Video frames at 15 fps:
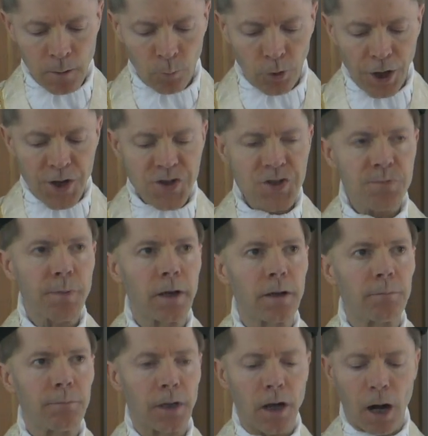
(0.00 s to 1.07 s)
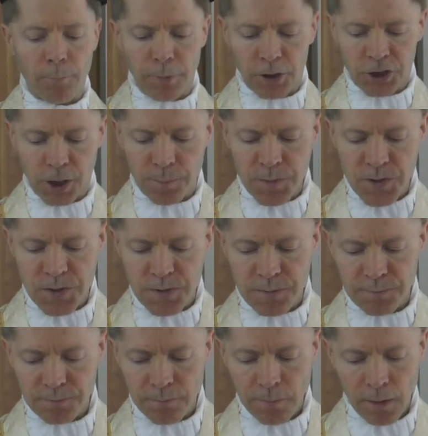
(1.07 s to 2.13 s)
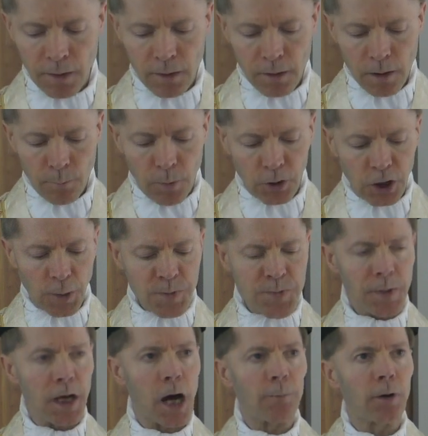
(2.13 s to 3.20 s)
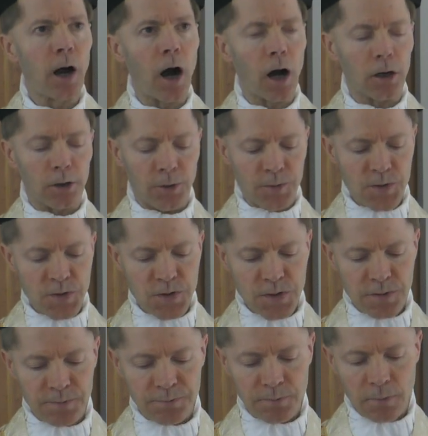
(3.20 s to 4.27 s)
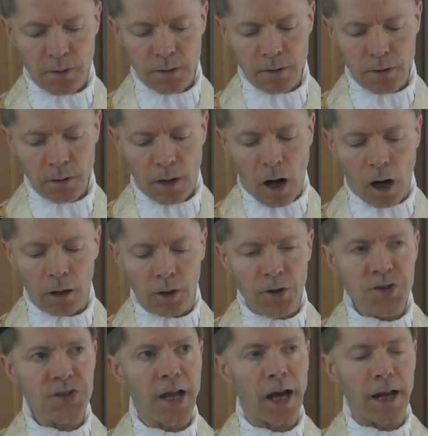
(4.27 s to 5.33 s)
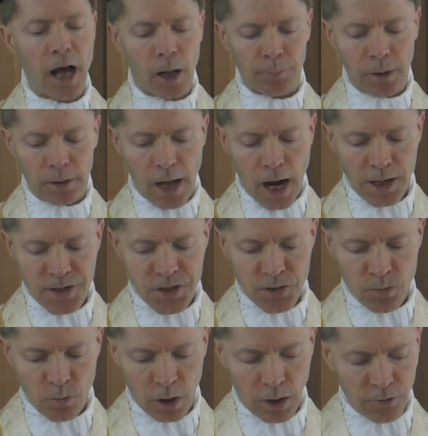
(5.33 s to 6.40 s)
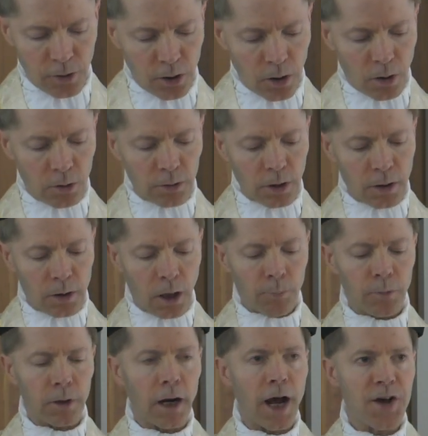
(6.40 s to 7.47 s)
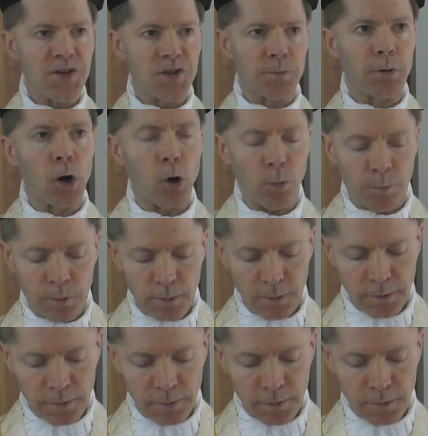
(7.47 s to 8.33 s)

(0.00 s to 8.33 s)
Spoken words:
Priests become bishops, bishops become cardinals, cardinals can help elect one of their own number as a pope.